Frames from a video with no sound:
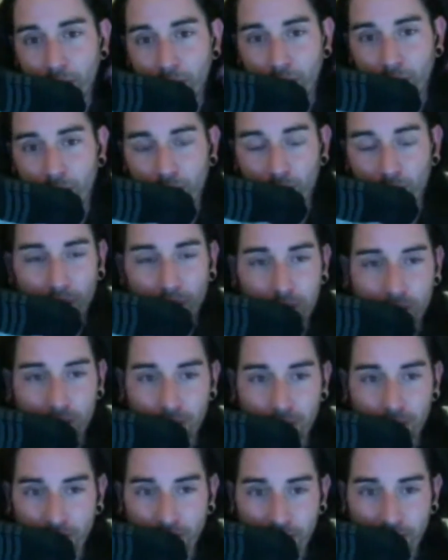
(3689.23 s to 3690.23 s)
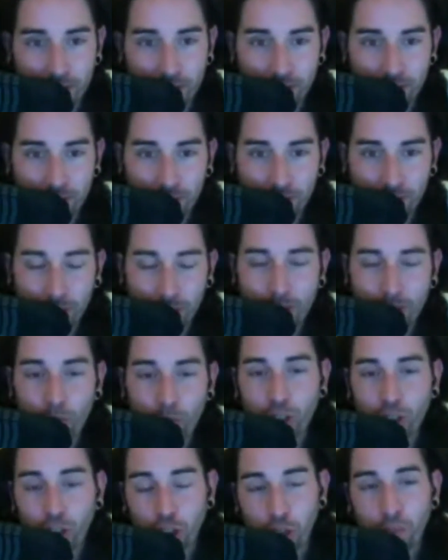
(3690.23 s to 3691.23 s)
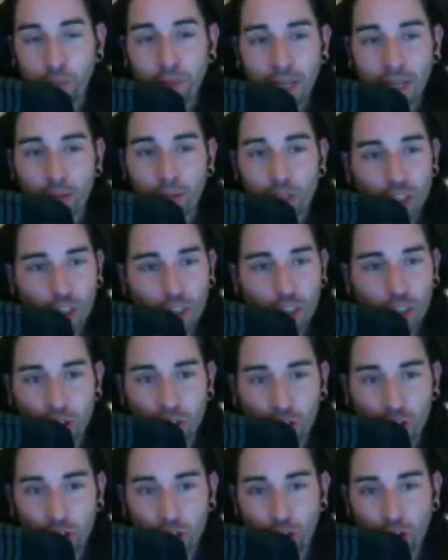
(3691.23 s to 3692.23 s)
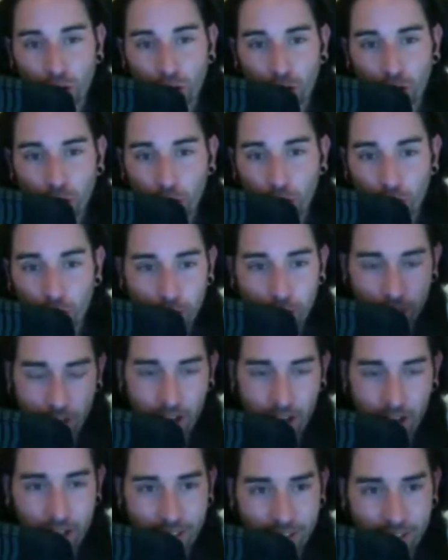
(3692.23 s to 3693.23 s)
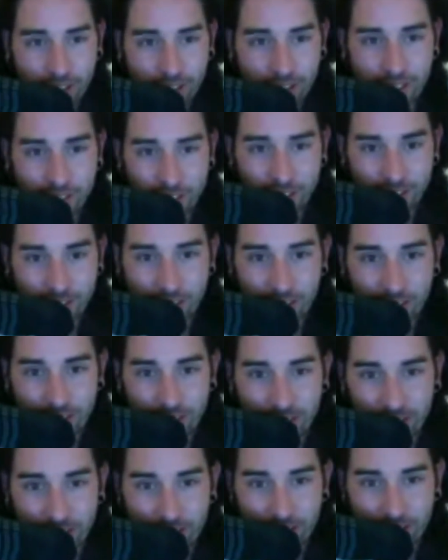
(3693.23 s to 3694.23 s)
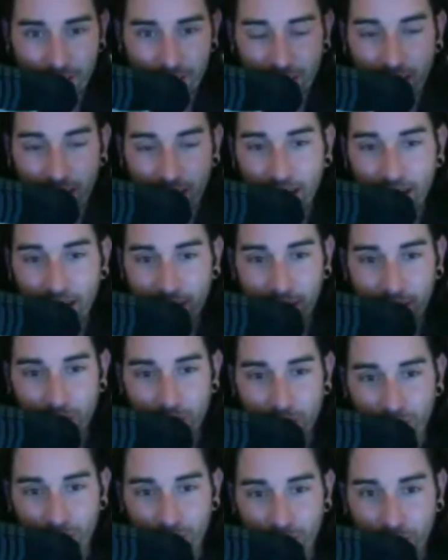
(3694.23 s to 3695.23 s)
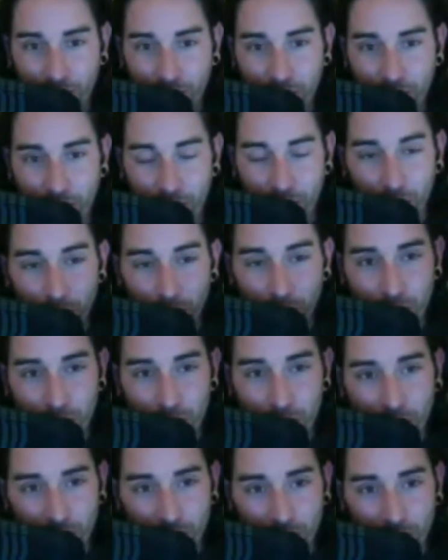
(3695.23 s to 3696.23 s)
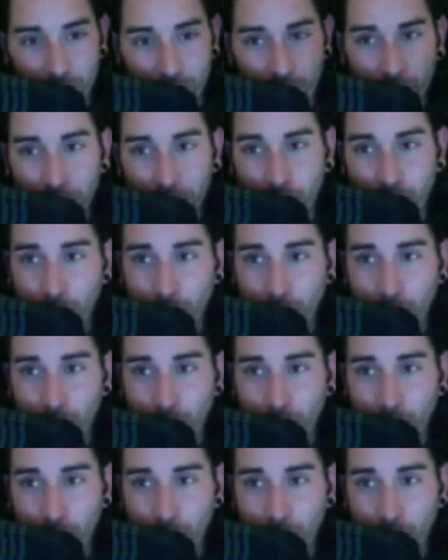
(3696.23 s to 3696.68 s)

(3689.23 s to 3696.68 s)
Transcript: Because we should be able to just turn it on and do the show. The